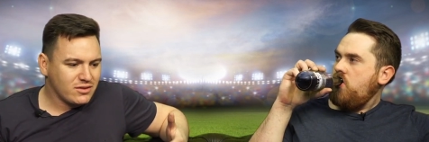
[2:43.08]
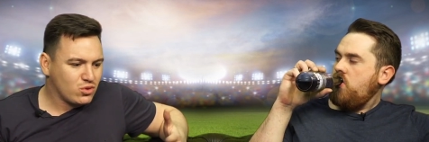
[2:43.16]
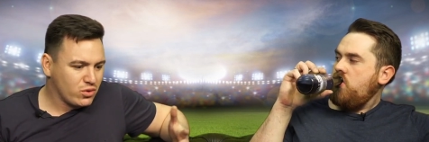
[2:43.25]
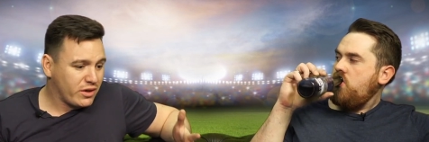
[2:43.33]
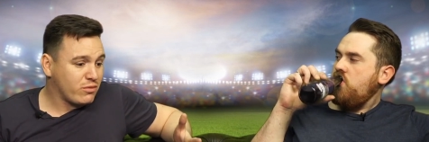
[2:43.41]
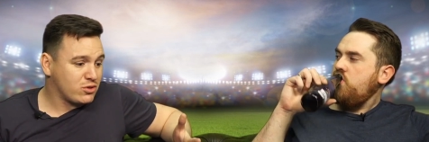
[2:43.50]

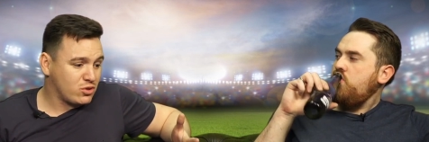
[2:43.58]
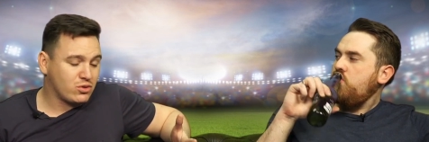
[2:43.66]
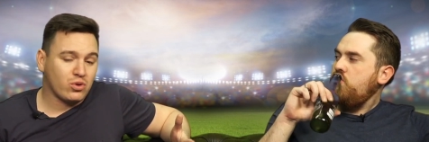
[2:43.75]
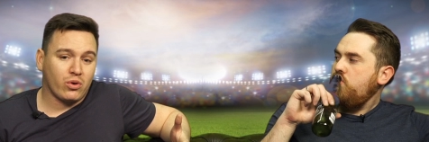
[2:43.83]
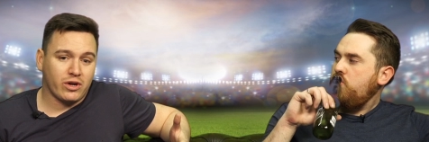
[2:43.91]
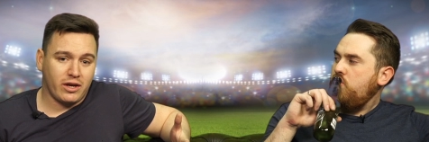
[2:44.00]
Speaker 1: to that was
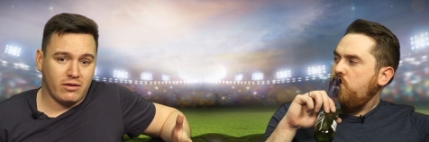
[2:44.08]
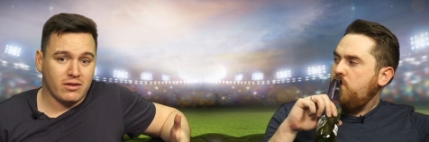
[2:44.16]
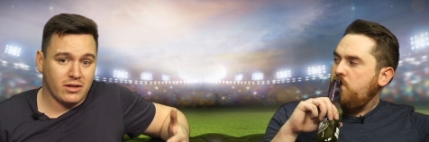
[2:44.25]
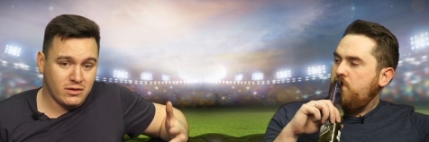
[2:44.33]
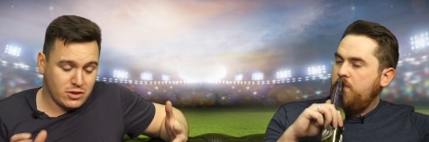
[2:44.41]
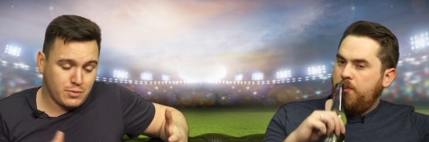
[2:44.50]
talking
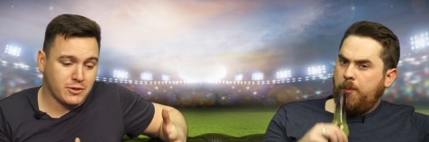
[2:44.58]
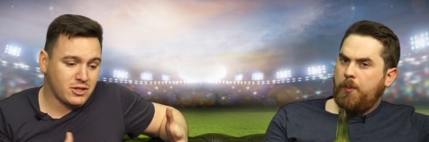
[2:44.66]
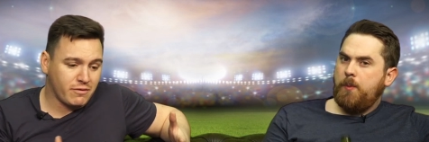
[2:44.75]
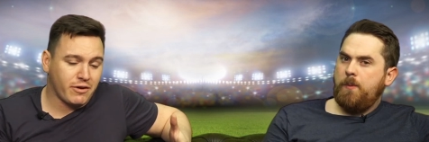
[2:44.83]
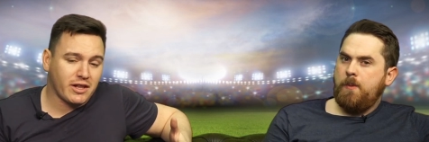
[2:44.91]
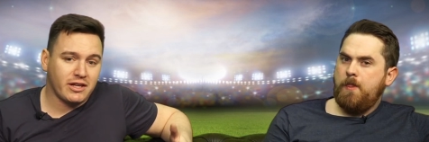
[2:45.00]
and
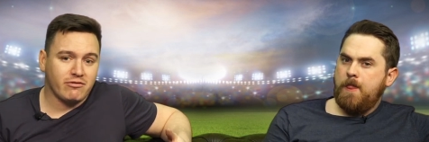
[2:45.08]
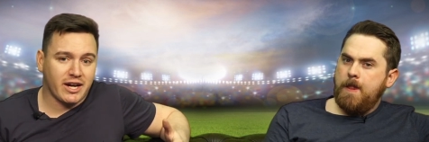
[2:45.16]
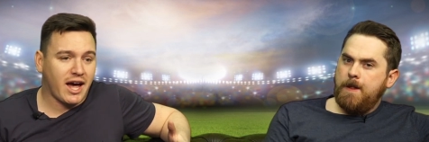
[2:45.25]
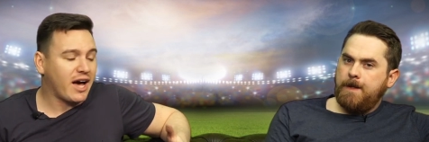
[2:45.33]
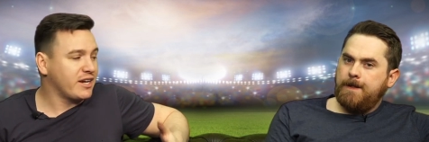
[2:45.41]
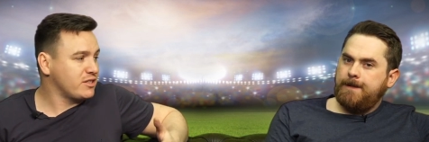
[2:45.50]
specifically
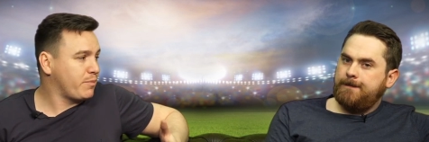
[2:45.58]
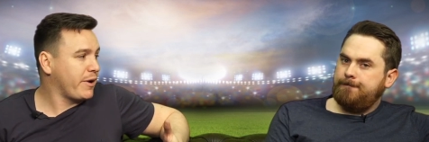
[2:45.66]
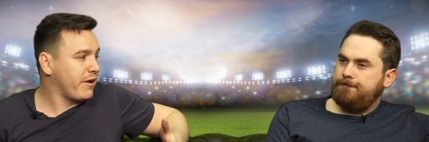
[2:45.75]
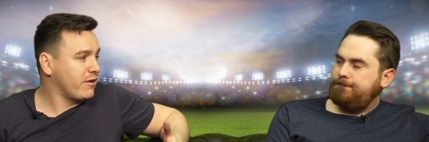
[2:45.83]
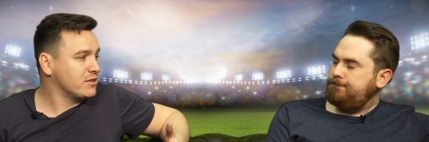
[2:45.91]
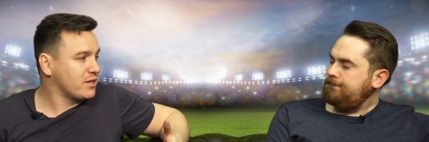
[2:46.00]
regarding the
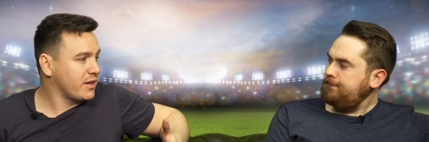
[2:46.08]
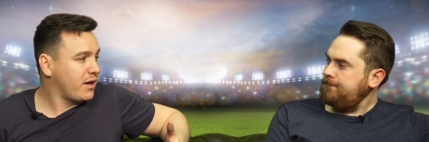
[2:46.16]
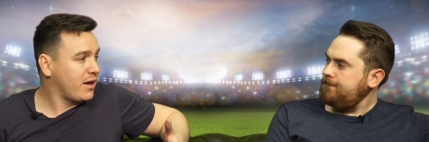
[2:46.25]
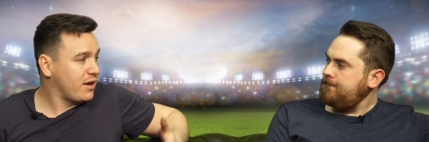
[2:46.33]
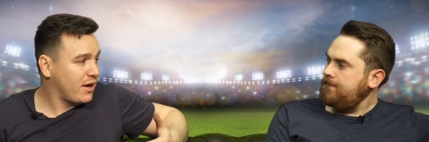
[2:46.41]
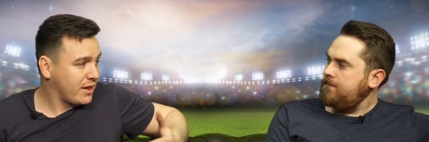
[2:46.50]
parents
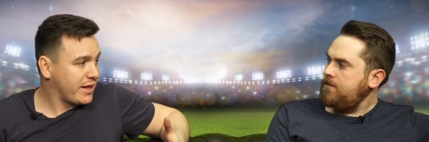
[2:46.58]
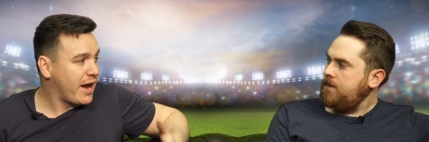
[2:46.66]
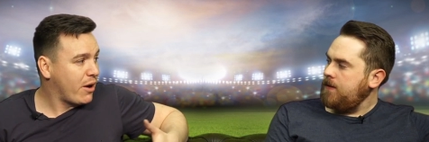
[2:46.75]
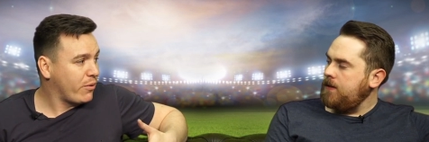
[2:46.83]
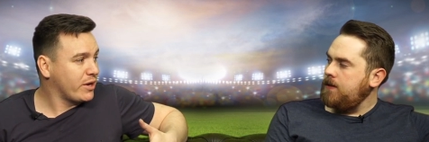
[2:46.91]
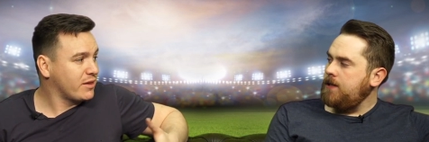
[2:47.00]

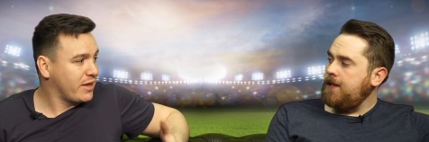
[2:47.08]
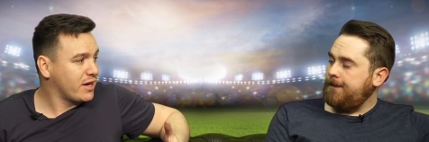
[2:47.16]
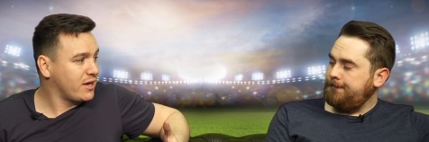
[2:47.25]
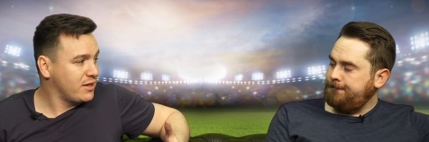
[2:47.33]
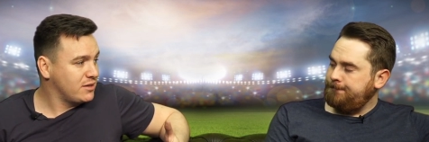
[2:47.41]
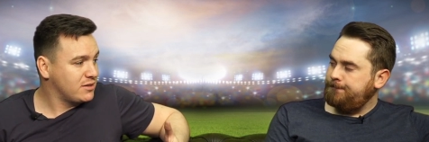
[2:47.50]
allowing yeah. their
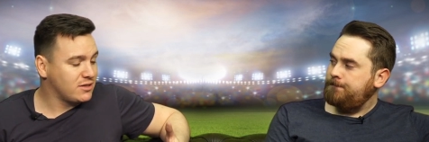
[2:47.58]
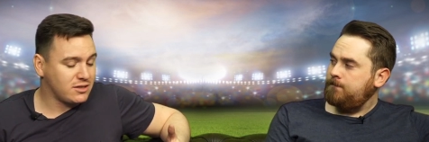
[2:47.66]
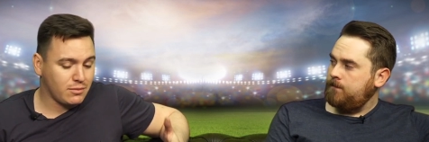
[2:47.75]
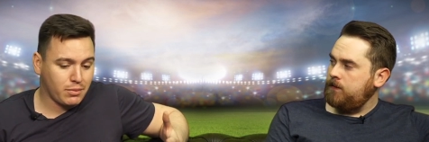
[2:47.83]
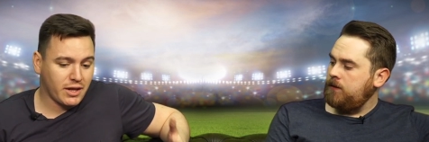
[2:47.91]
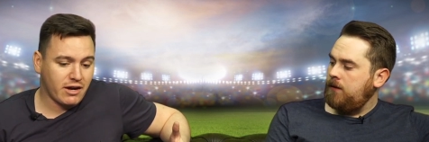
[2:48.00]
kids
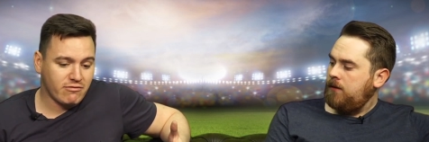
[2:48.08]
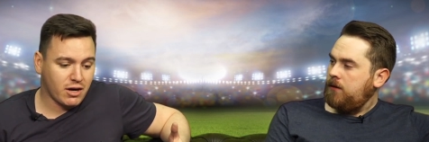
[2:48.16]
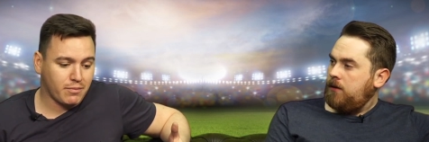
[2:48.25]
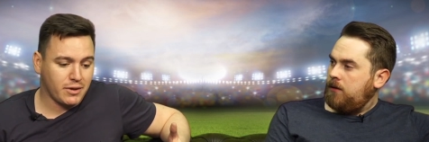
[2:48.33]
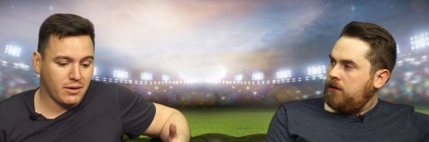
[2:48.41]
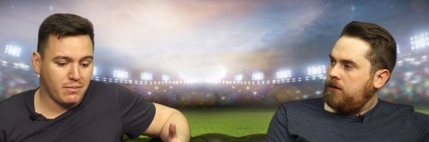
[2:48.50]
to play
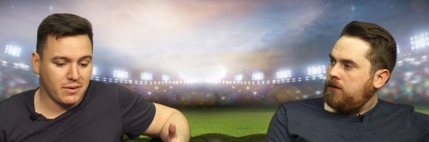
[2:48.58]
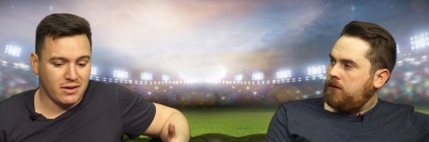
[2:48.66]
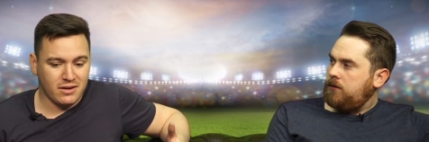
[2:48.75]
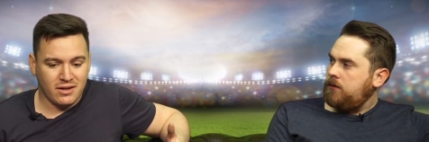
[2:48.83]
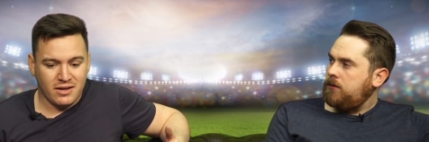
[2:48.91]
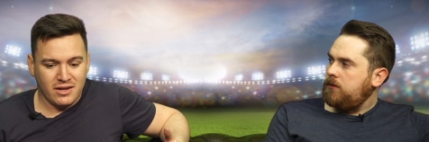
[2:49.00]
rugby. But
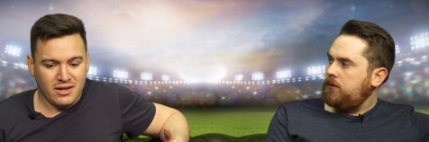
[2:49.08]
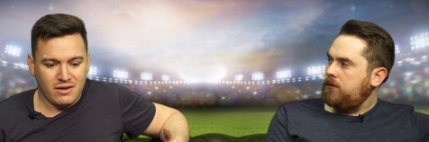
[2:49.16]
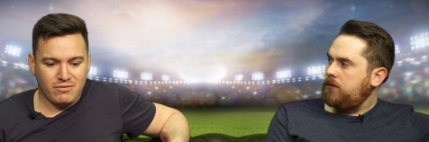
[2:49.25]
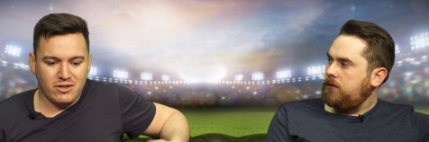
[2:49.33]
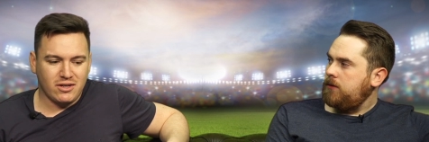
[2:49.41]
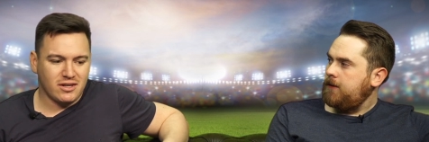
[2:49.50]

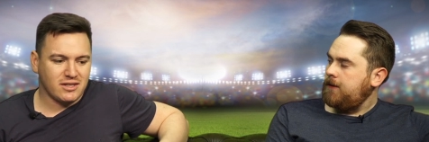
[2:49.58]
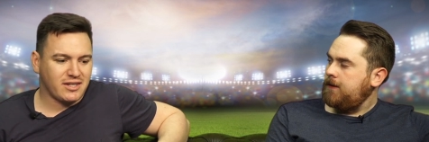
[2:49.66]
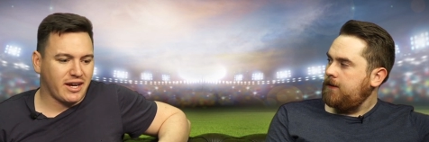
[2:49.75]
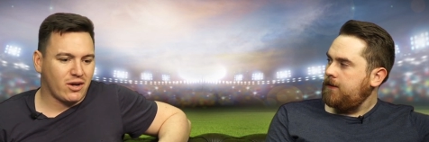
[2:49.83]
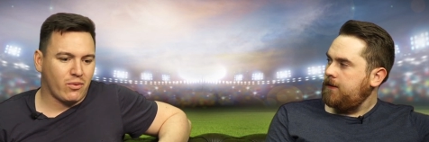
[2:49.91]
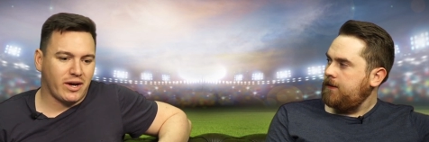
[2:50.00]
if you're going to
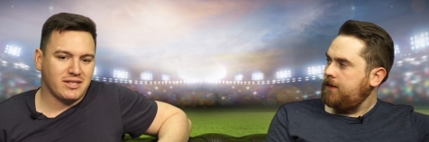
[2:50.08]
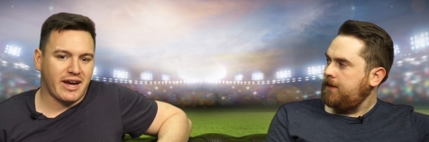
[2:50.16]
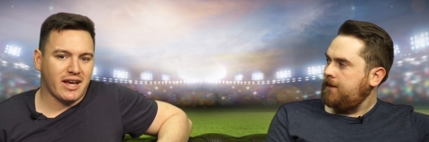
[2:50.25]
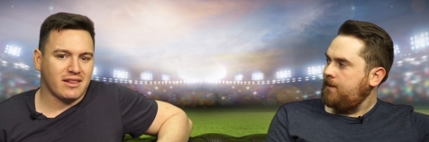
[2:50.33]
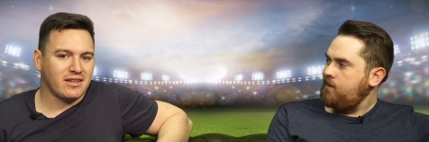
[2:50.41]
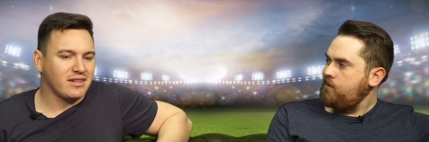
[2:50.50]
take away
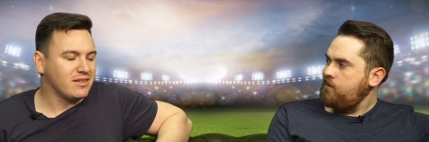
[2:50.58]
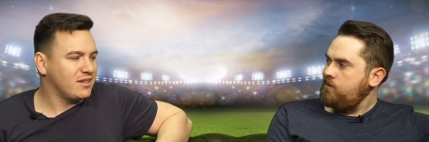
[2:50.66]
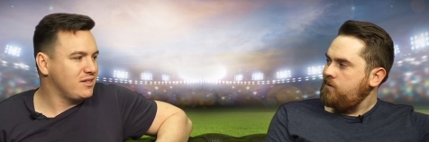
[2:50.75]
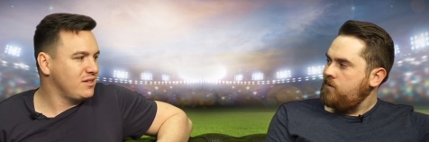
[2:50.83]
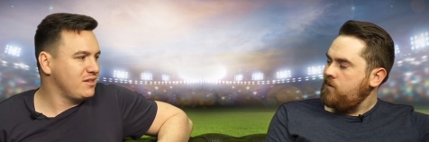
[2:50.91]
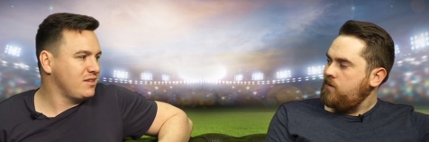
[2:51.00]
tackling,
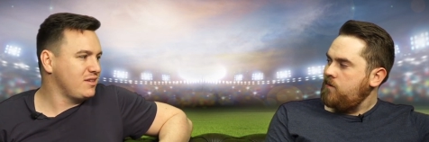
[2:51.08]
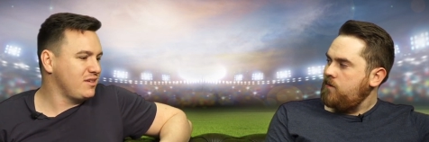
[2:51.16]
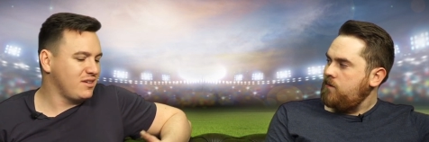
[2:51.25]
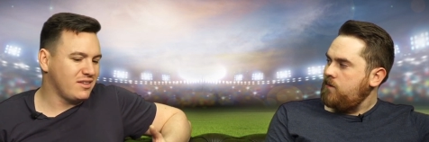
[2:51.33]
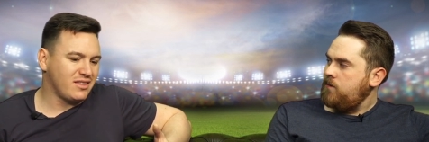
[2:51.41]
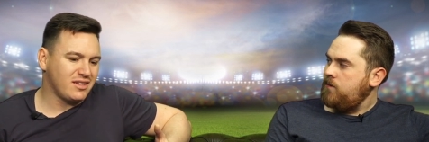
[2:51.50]
then
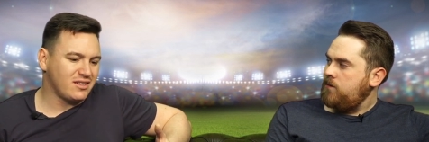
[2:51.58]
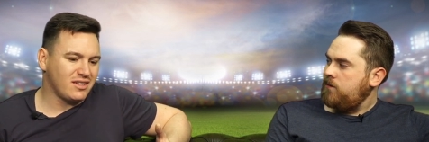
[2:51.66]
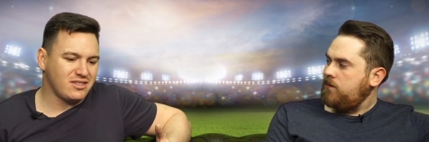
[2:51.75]
that